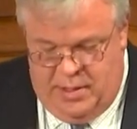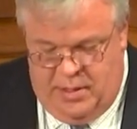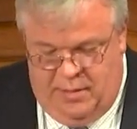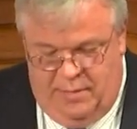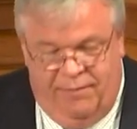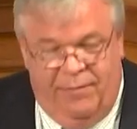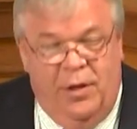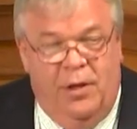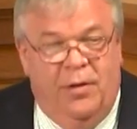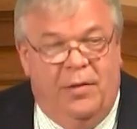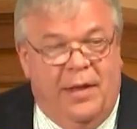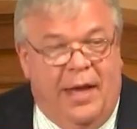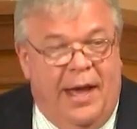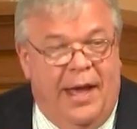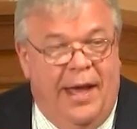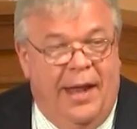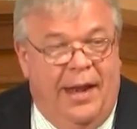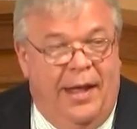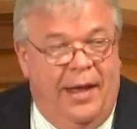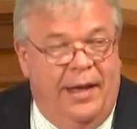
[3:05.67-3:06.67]
A few of the
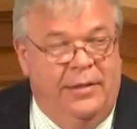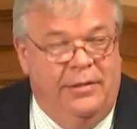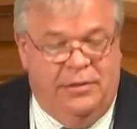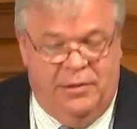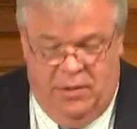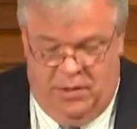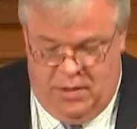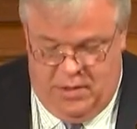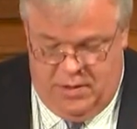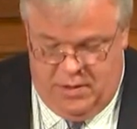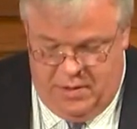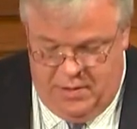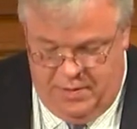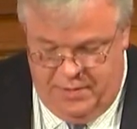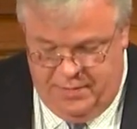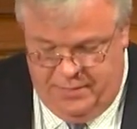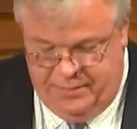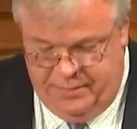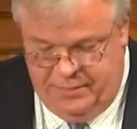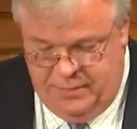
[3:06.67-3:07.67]
highlights are
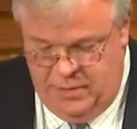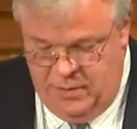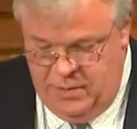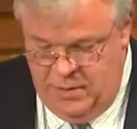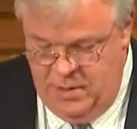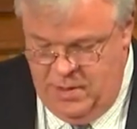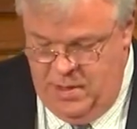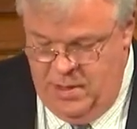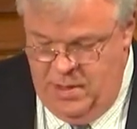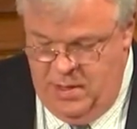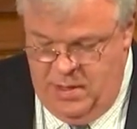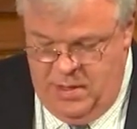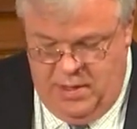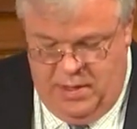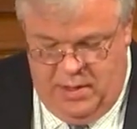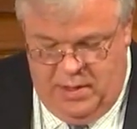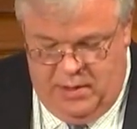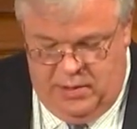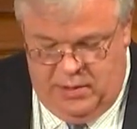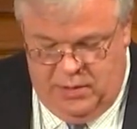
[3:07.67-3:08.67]

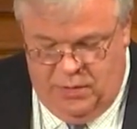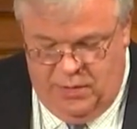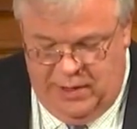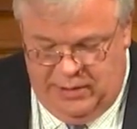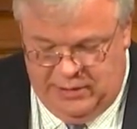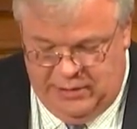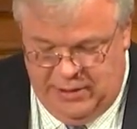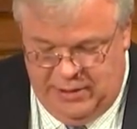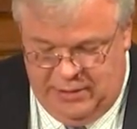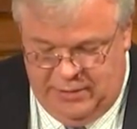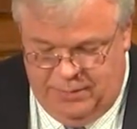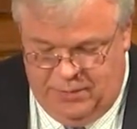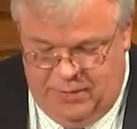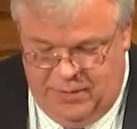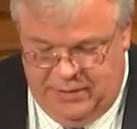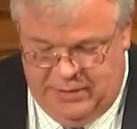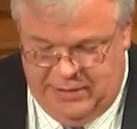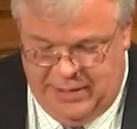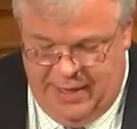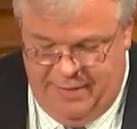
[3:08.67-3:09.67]

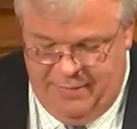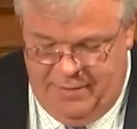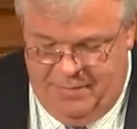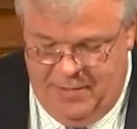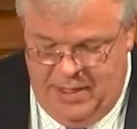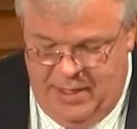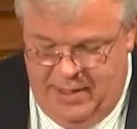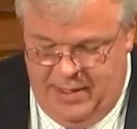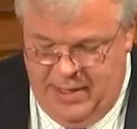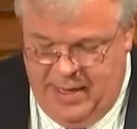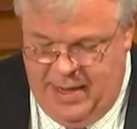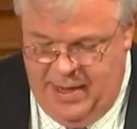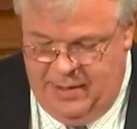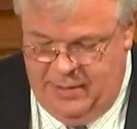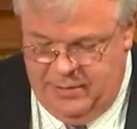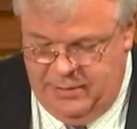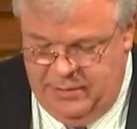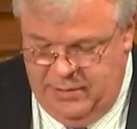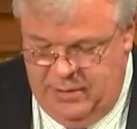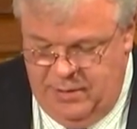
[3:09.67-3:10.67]
$26.7 million
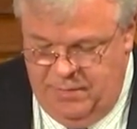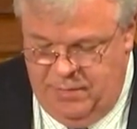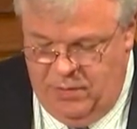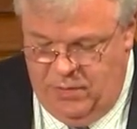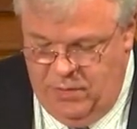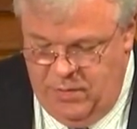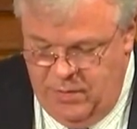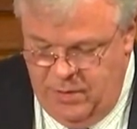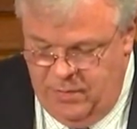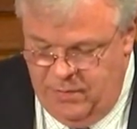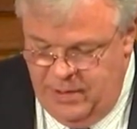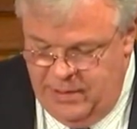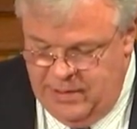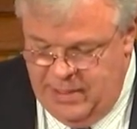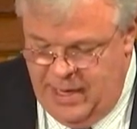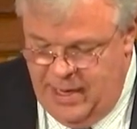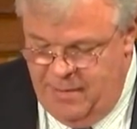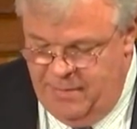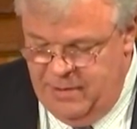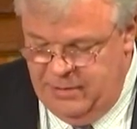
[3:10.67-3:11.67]
in the employee
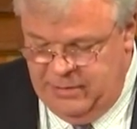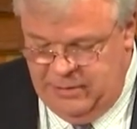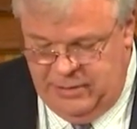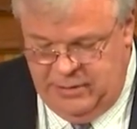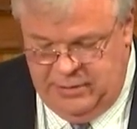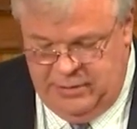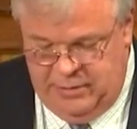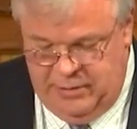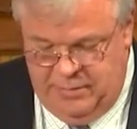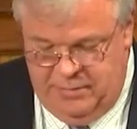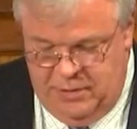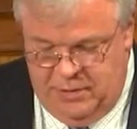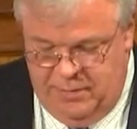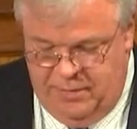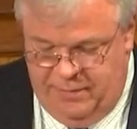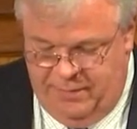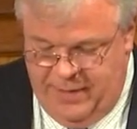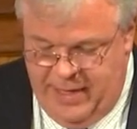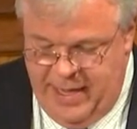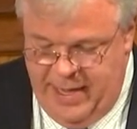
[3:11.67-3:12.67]
retirement system to
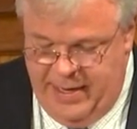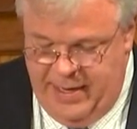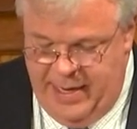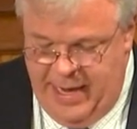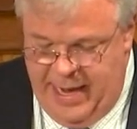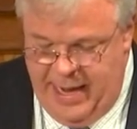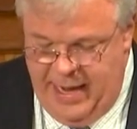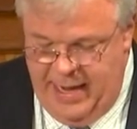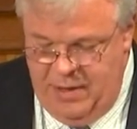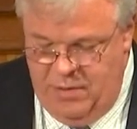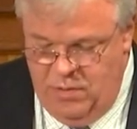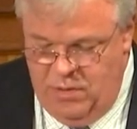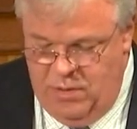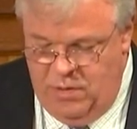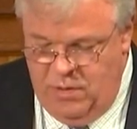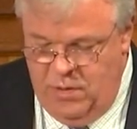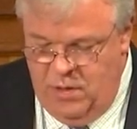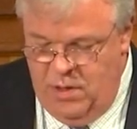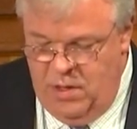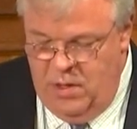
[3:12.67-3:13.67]
provide an
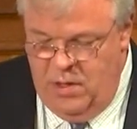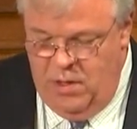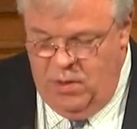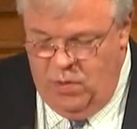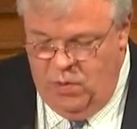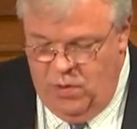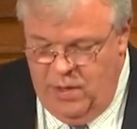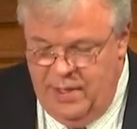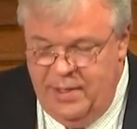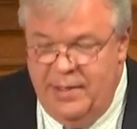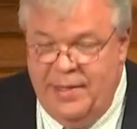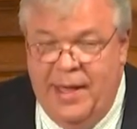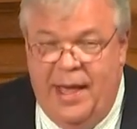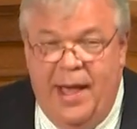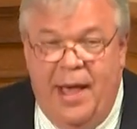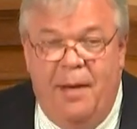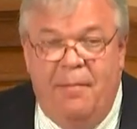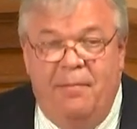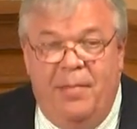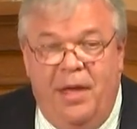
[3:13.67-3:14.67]
annual
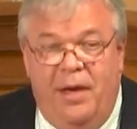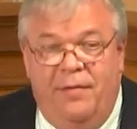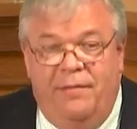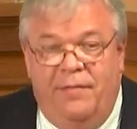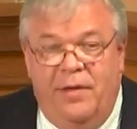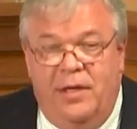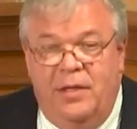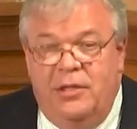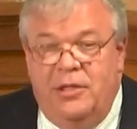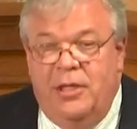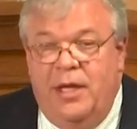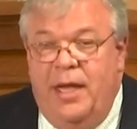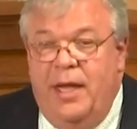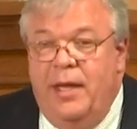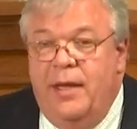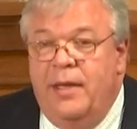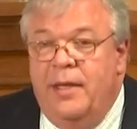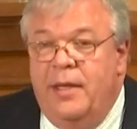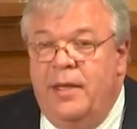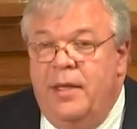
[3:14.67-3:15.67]
one-time benefit
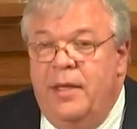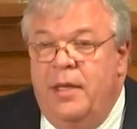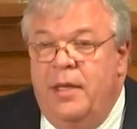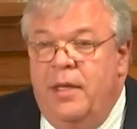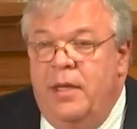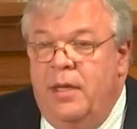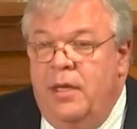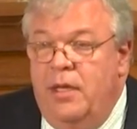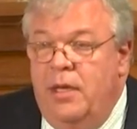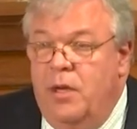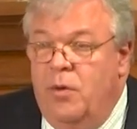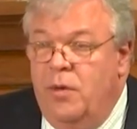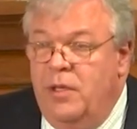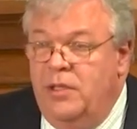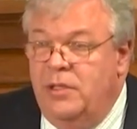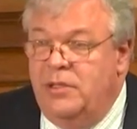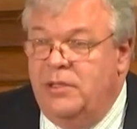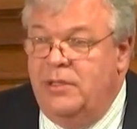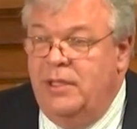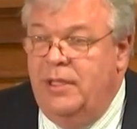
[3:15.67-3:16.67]
check. You know, we
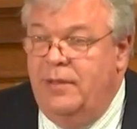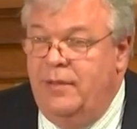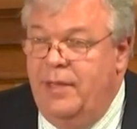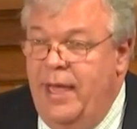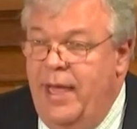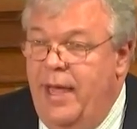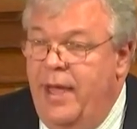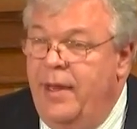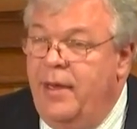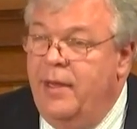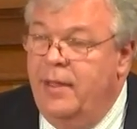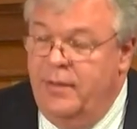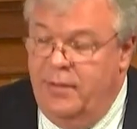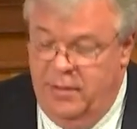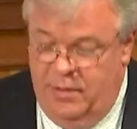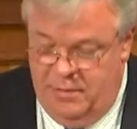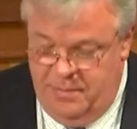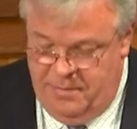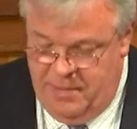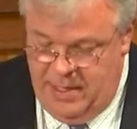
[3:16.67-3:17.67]
just did that in
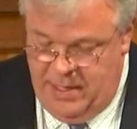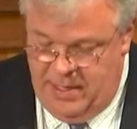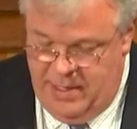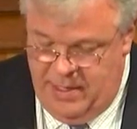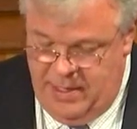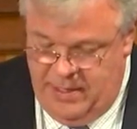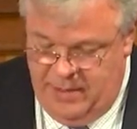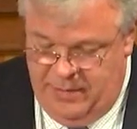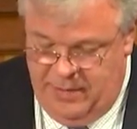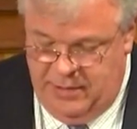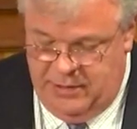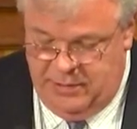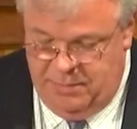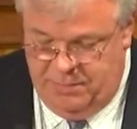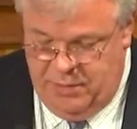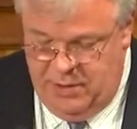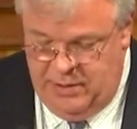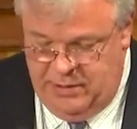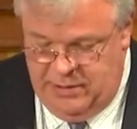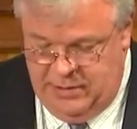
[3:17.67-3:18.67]
the amended, and this
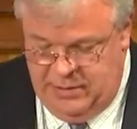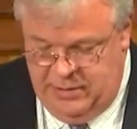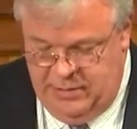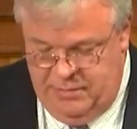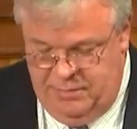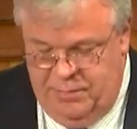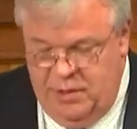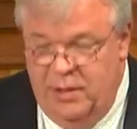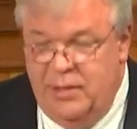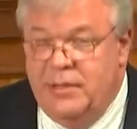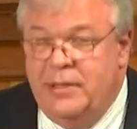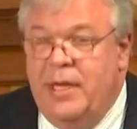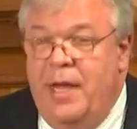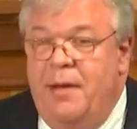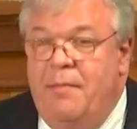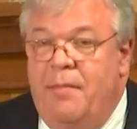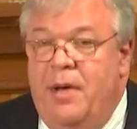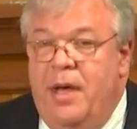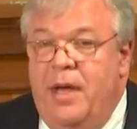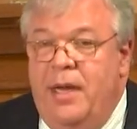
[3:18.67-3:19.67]
puts
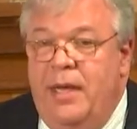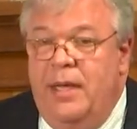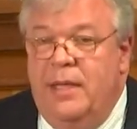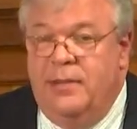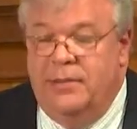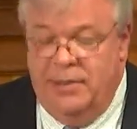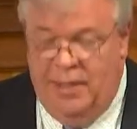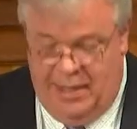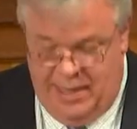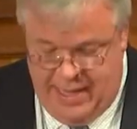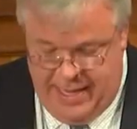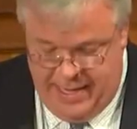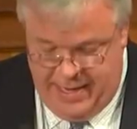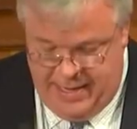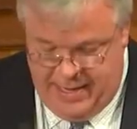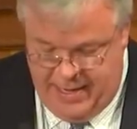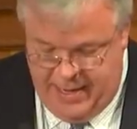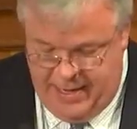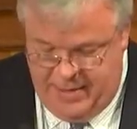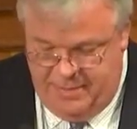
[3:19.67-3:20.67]
that money as a
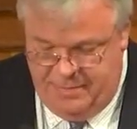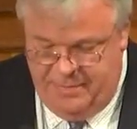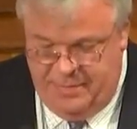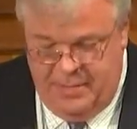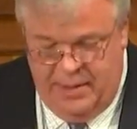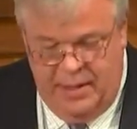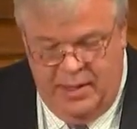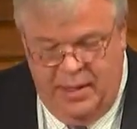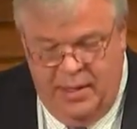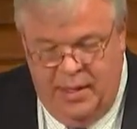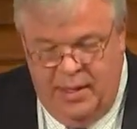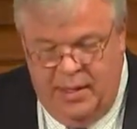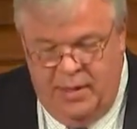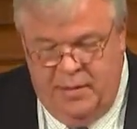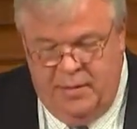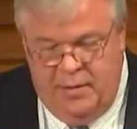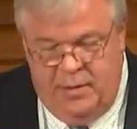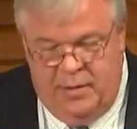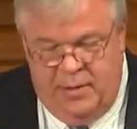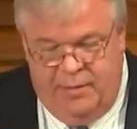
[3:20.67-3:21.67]
line item
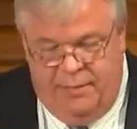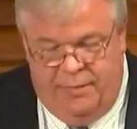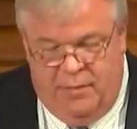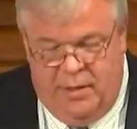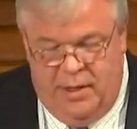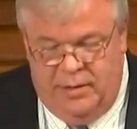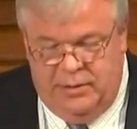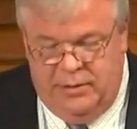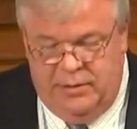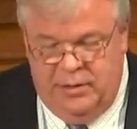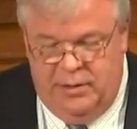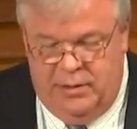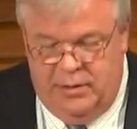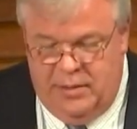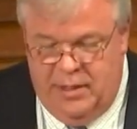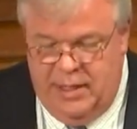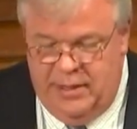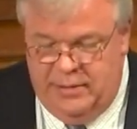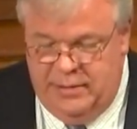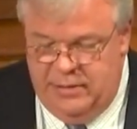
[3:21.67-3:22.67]
for us to
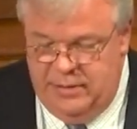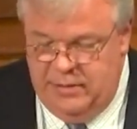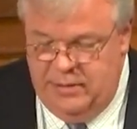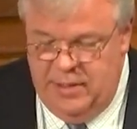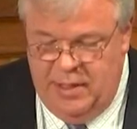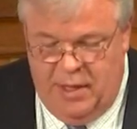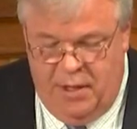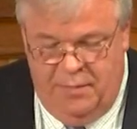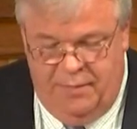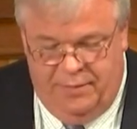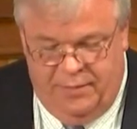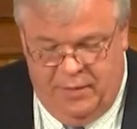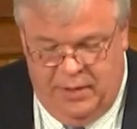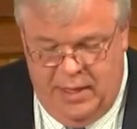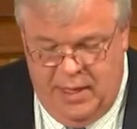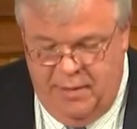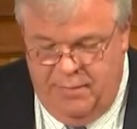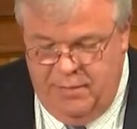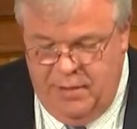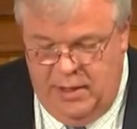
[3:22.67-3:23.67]
address
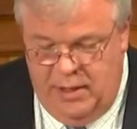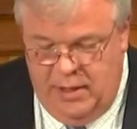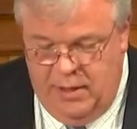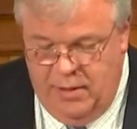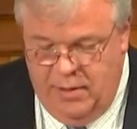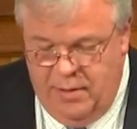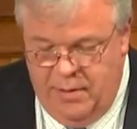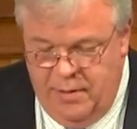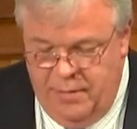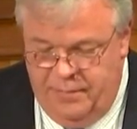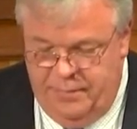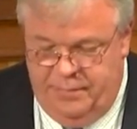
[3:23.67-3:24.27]
hopefully every year.